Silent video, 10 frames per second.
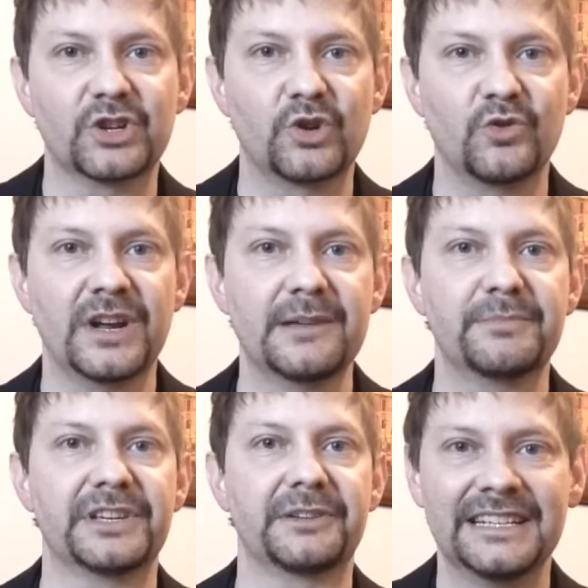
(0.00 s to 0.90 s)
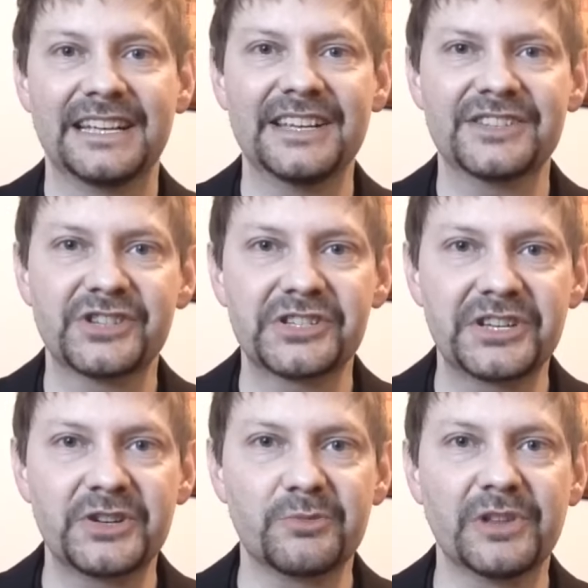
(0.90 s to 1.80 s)
the cramping, isn't
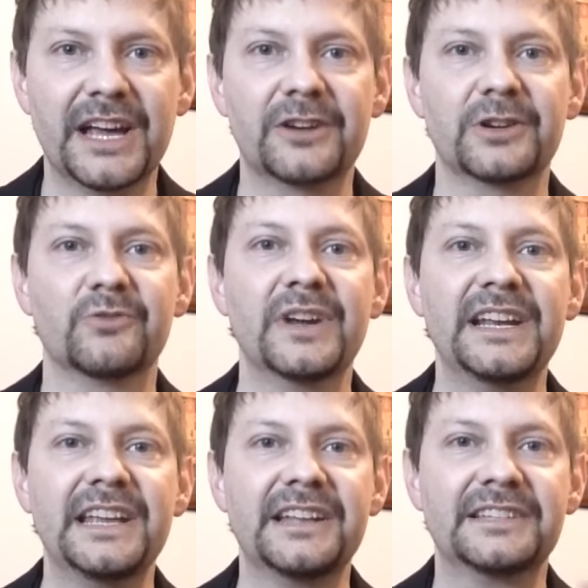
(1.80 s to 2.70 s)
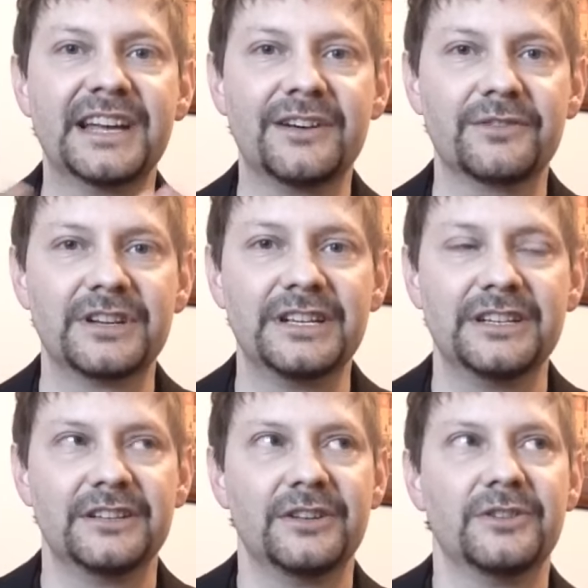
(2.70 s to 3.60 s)
just in your bladder. It radiates out
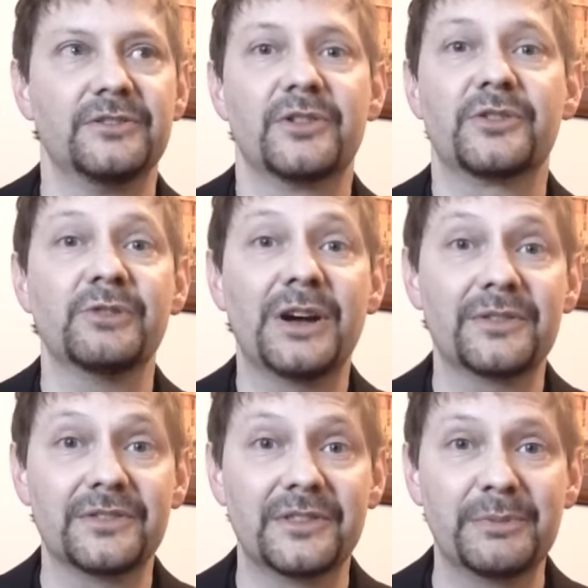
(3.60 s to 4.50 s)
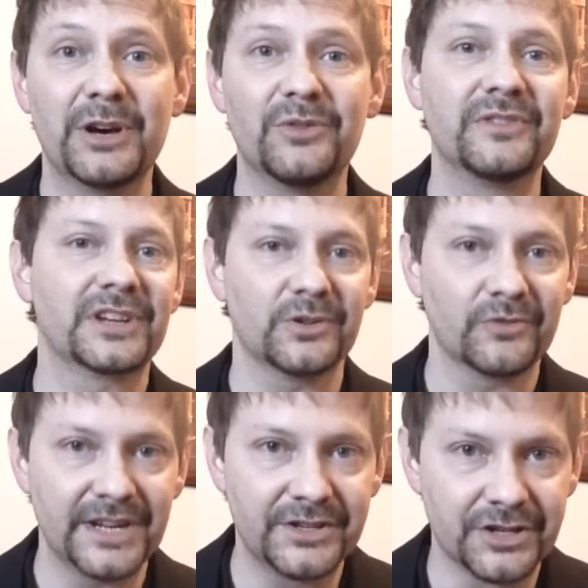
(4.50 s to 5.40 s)
throughout the pelvic
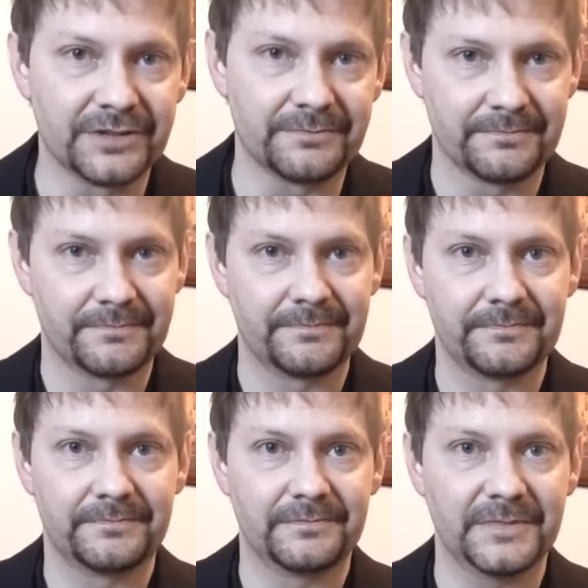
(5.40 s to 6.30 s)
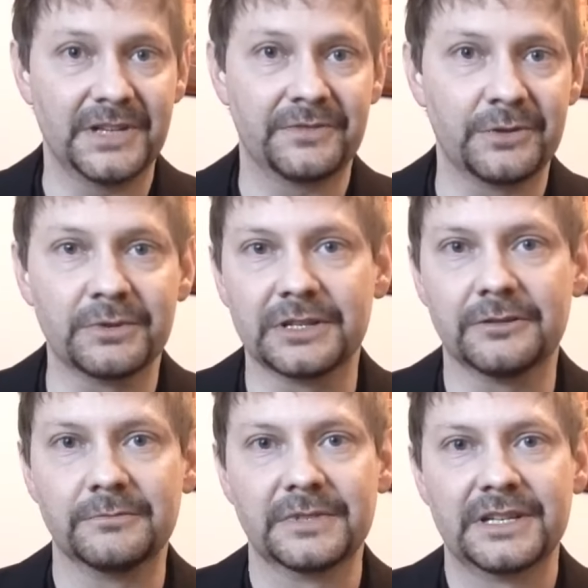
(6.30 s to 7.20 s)
region, if you
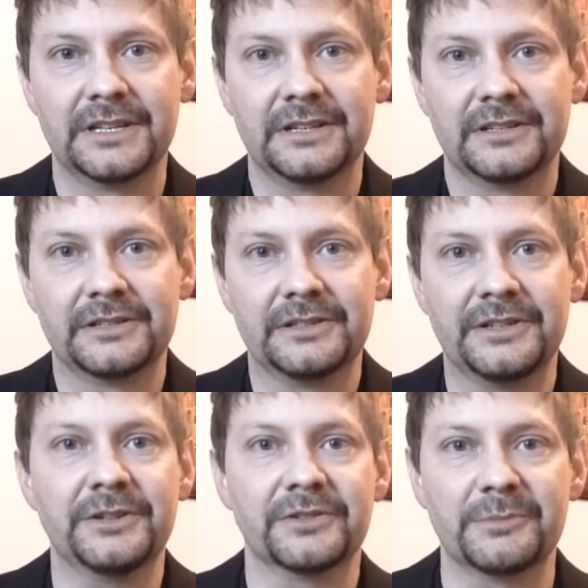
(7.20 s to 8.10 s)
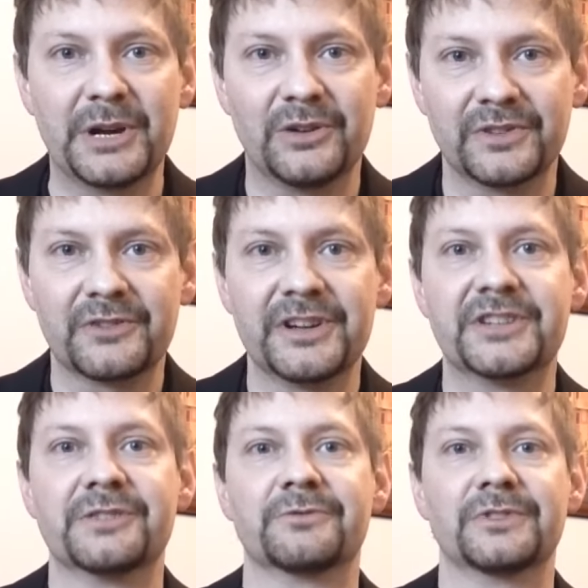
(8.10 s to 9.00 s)
will. You know, the pelvic
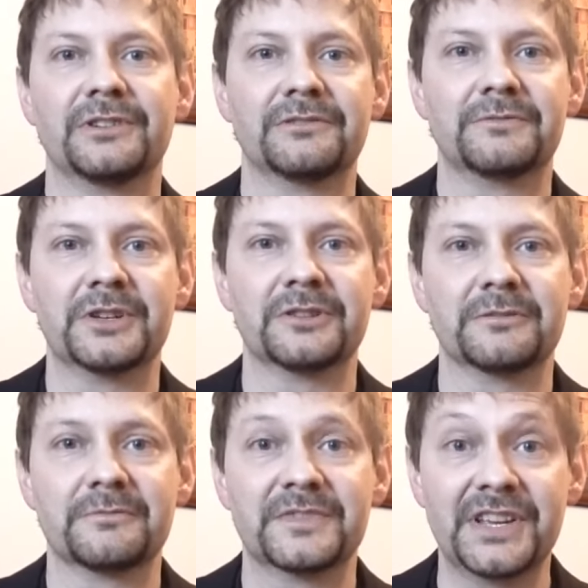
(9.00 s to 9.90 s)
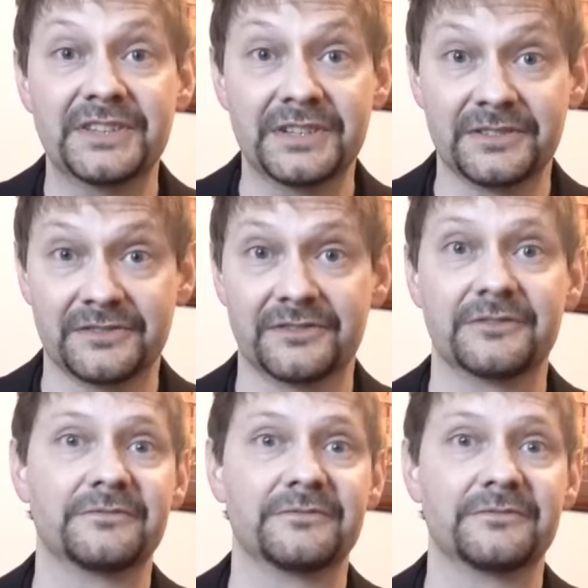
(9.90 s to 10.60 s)
region where all your sensitive